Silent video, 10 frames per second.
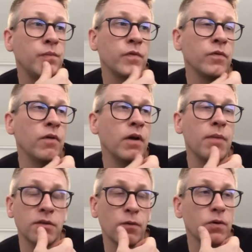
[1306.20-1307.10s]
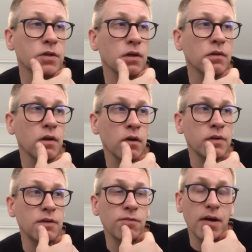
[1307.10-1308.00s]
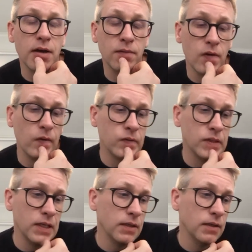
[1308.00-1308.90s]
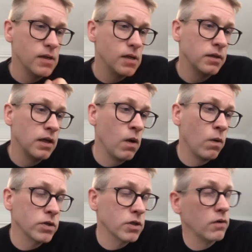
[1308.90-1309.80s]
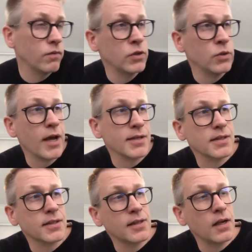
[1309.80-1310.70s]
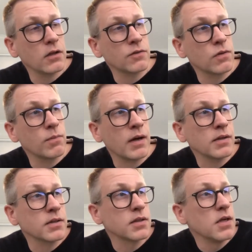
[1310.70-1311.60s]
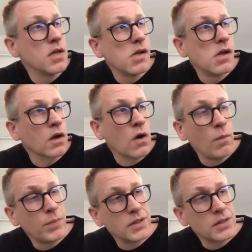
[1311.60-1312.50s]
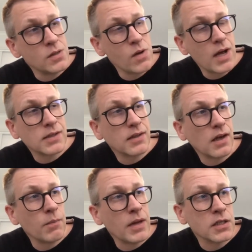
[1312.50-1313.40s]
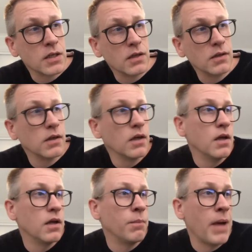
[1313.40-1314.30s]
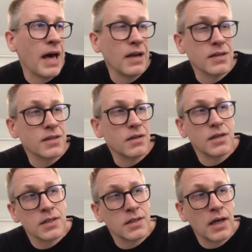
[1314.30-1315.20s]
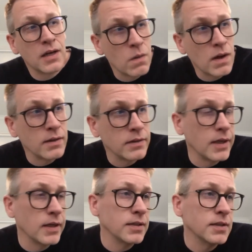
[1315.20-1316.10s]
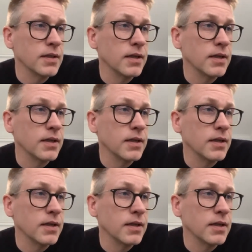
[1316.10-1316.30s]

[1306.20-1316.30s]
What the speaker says: very much focus on DeFi, and we have seen the launch of new assets the last few months. Comp is a new asset that I mentioned. Balancer is another one that is